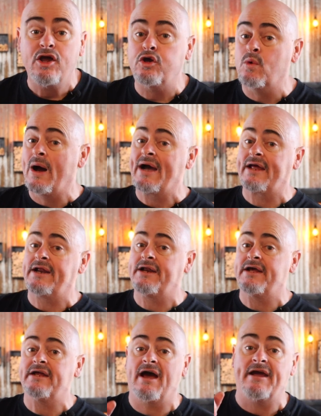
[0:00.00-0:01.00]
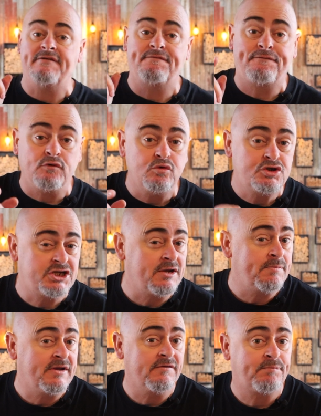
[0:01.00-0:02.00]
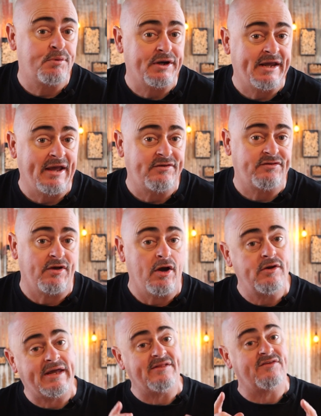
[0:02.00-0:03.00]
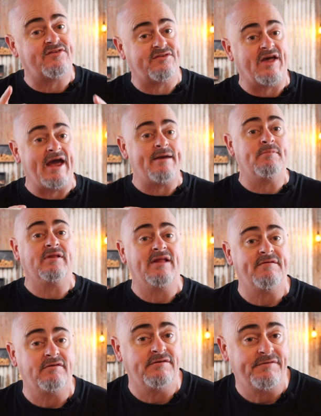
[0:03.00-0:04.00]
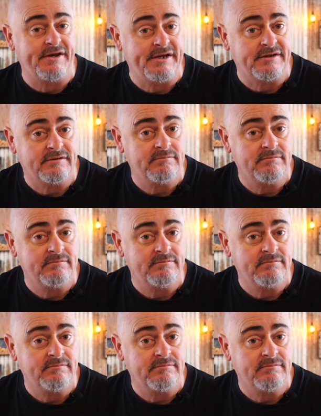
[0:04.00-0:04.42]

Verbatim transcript: You are going to need a full chimney of briquettes though to get the same level of heat.